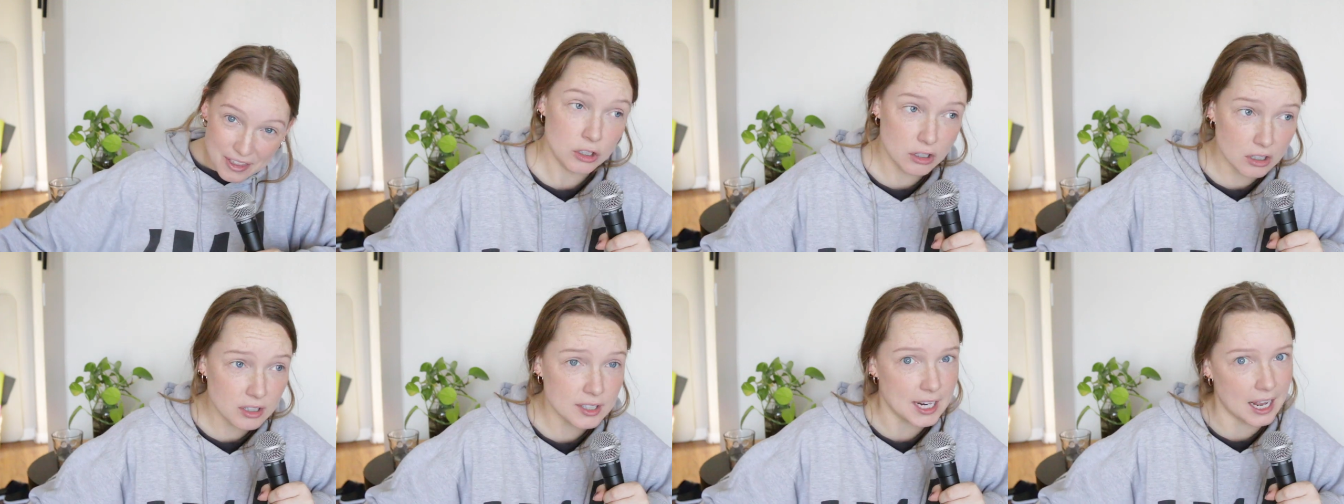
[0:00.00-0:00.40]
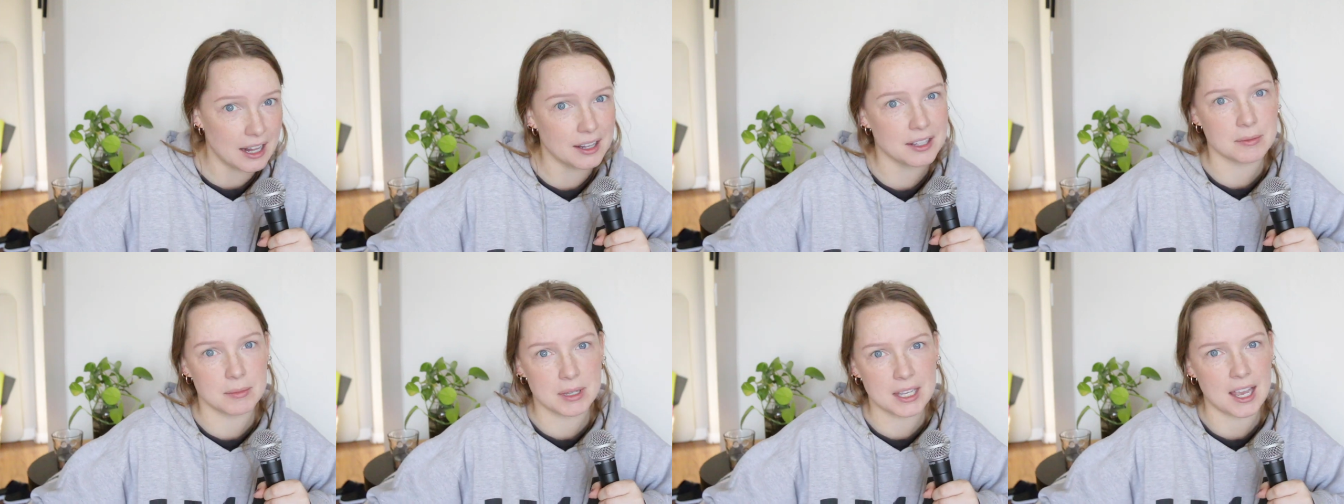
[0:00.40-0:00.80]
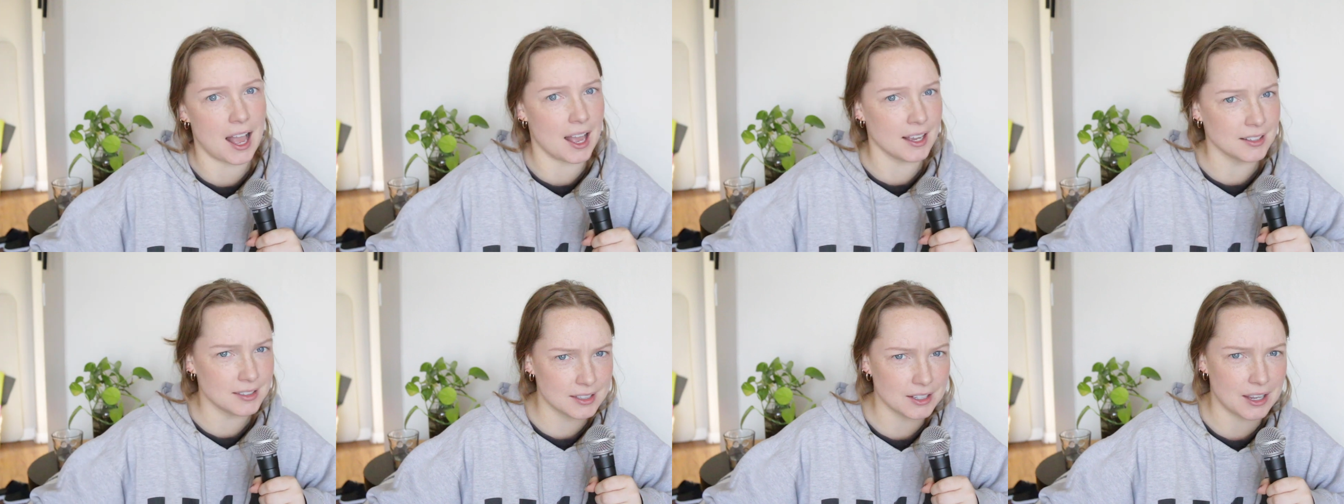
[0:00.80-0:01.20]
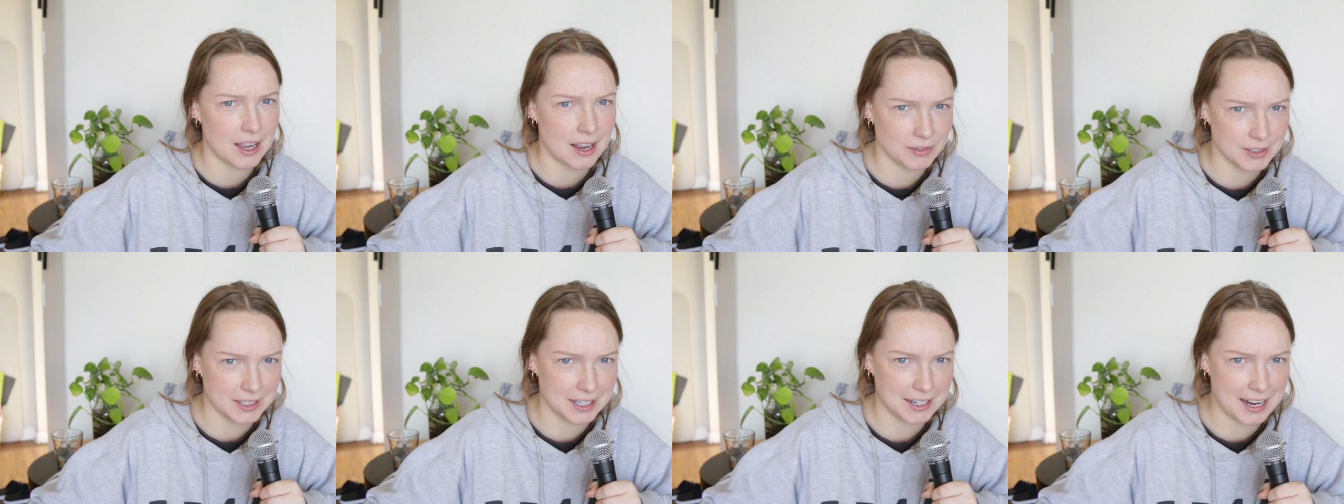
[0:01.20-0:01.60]
You're telling me I still
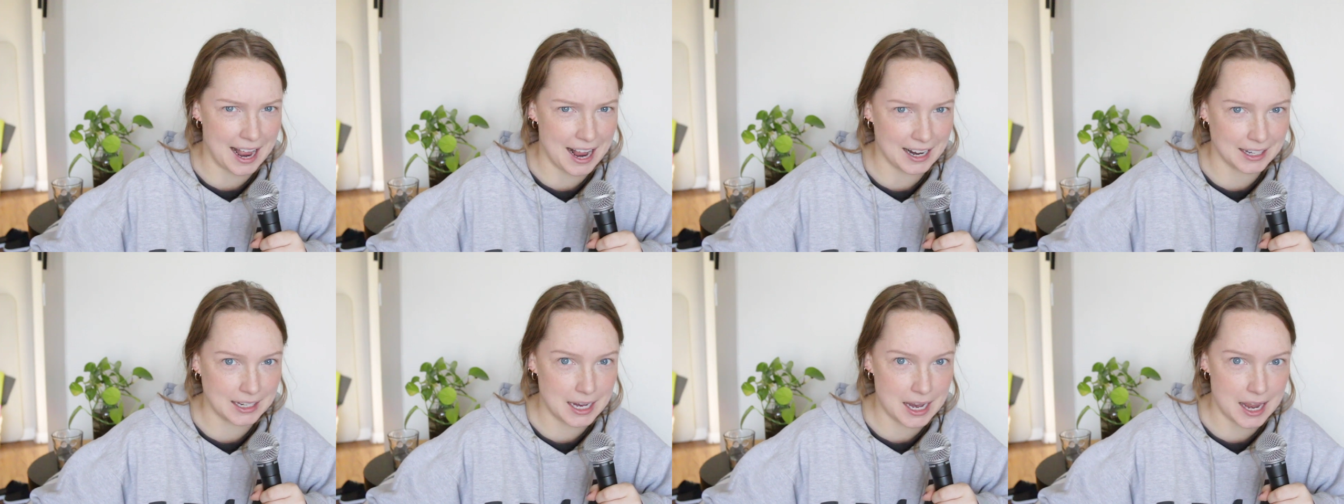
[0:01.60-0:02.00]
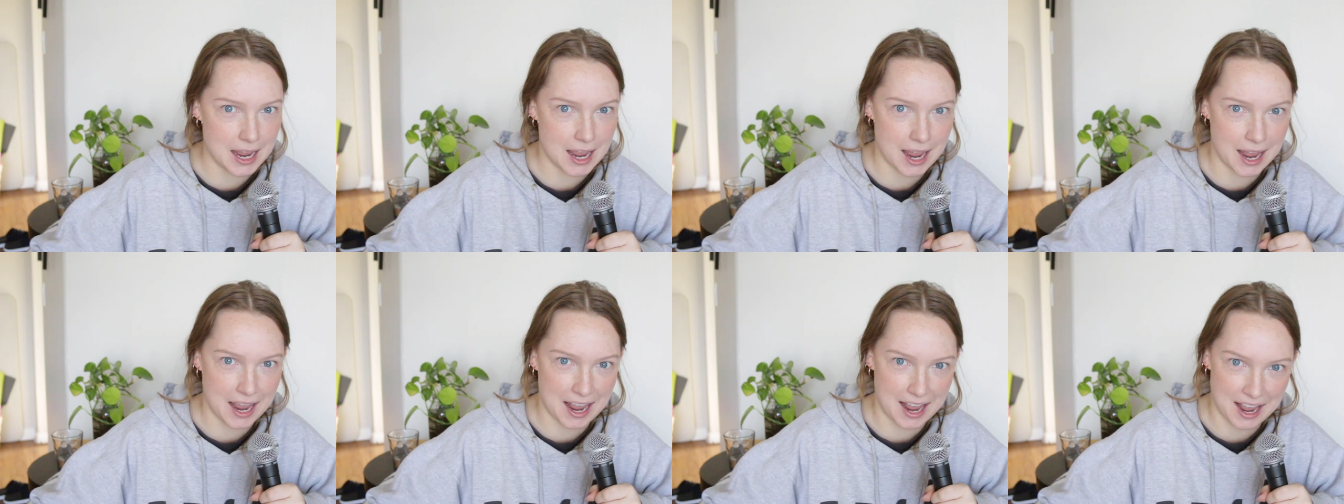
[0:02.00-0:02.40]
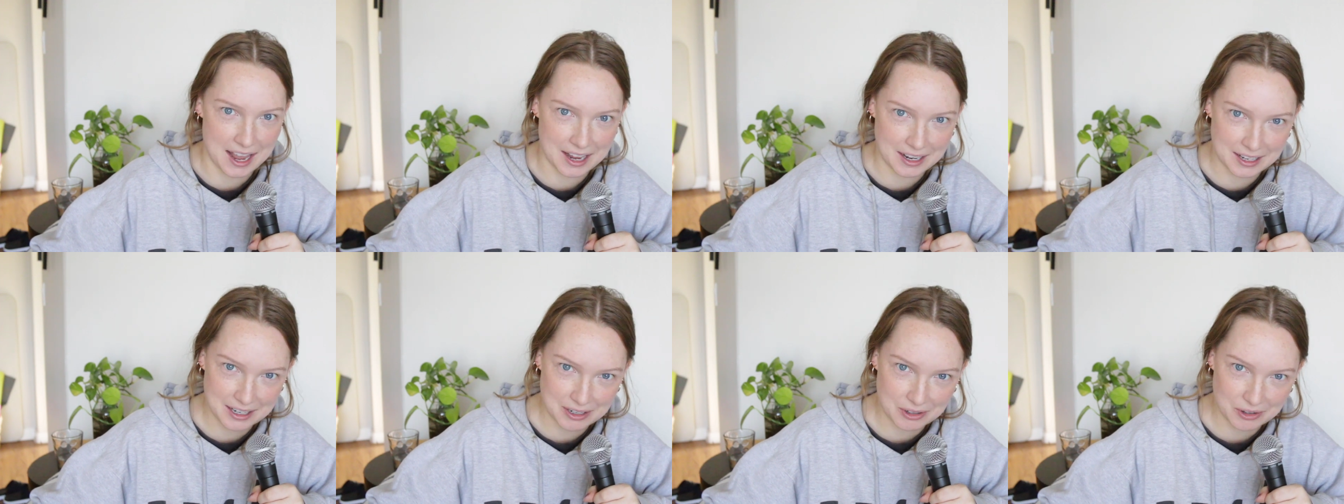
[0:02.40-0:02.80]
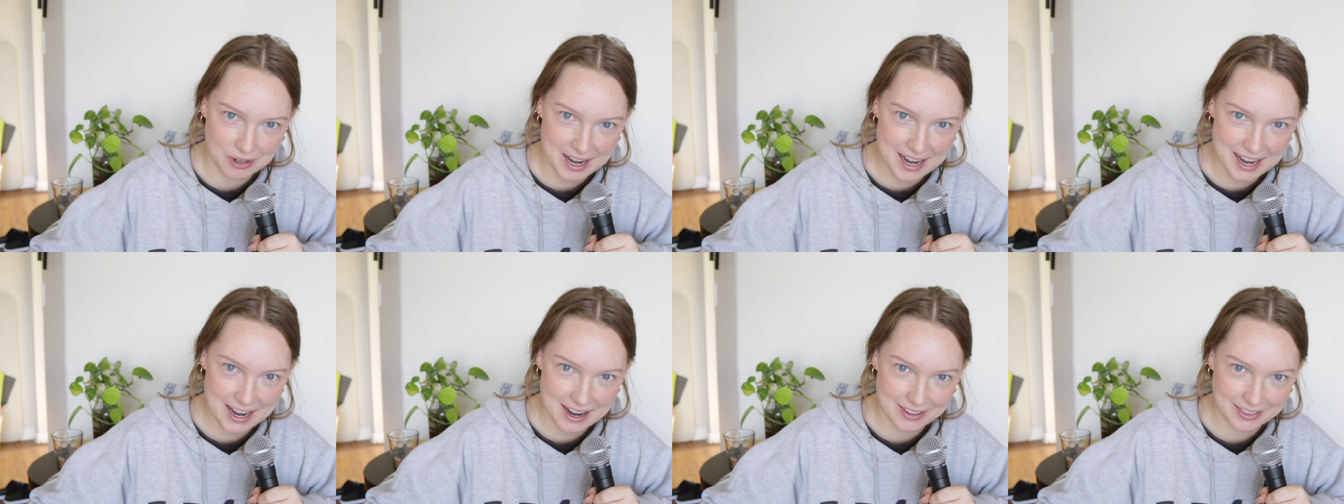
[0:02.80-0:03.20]
have to get acne and get
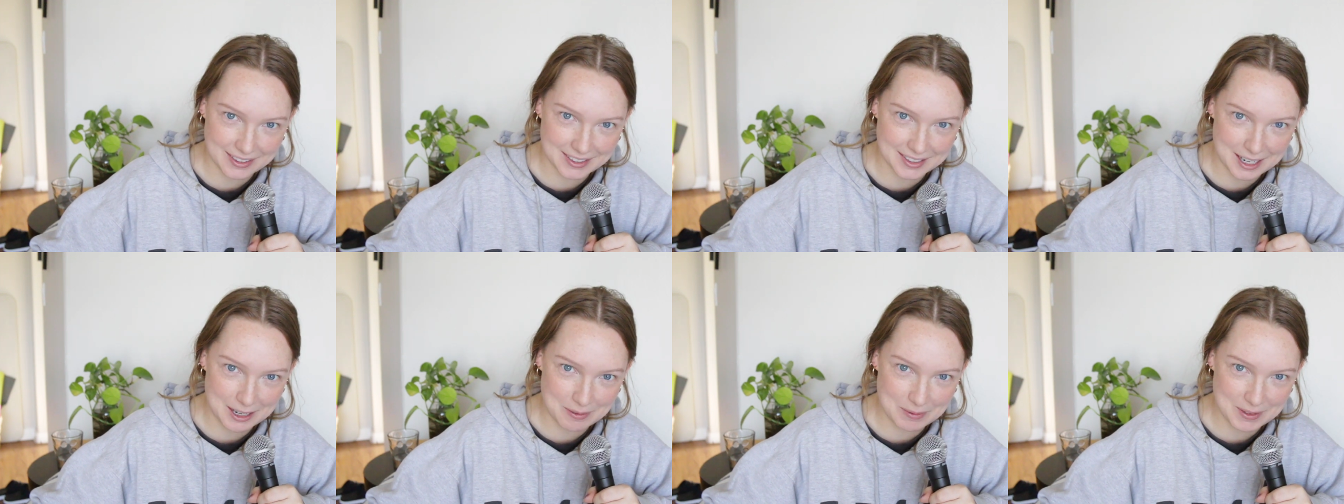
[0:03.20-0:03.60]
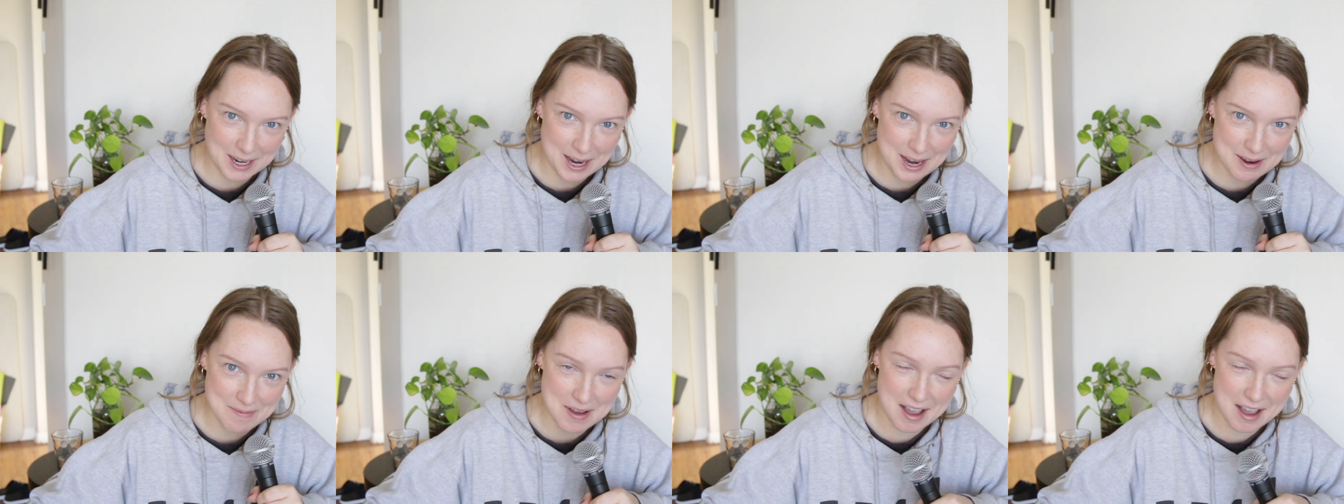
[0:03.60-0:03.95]
gray hair at the same time?